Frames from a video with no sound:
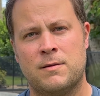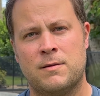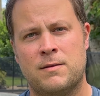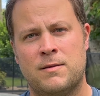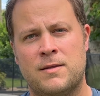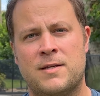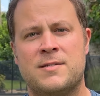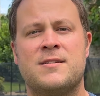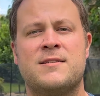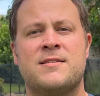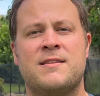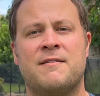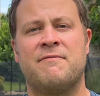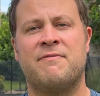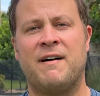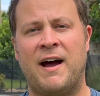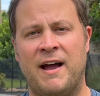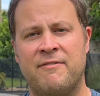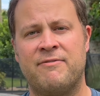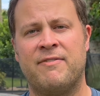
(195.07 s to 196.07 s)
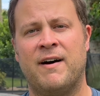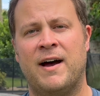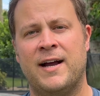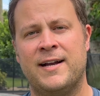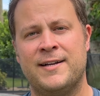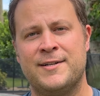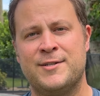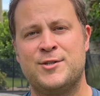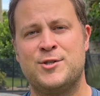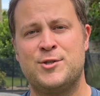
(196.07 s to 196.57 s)
This is the Fifine
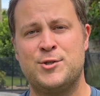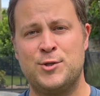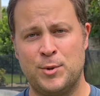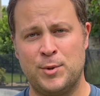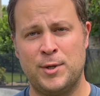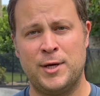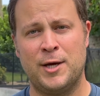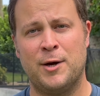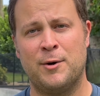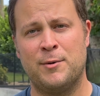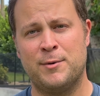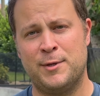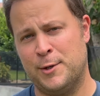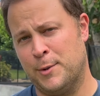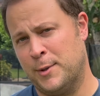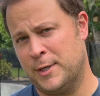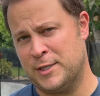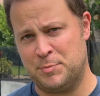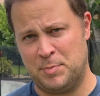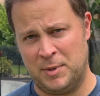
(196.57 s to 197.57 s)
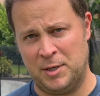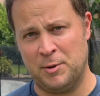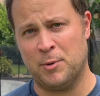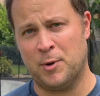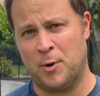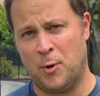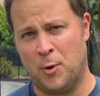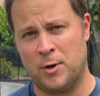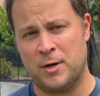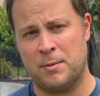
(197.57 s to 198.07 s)
Studio USB
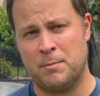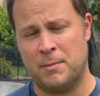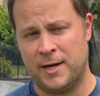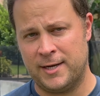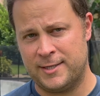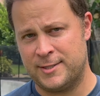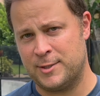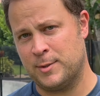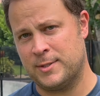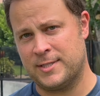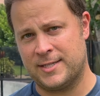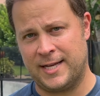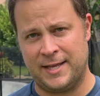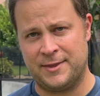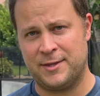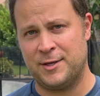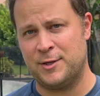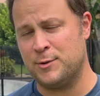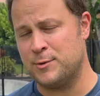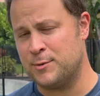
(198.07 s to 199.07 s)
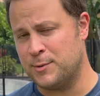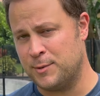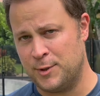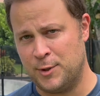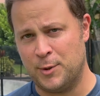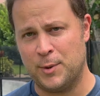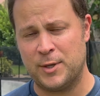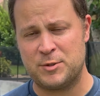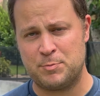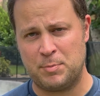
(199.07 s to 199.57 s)
recording mic, so it's got the
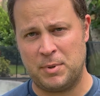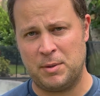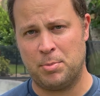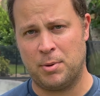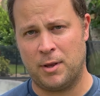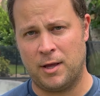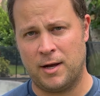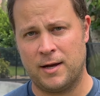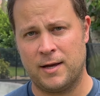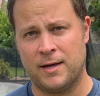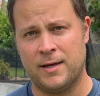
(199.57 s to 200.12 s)
USB plug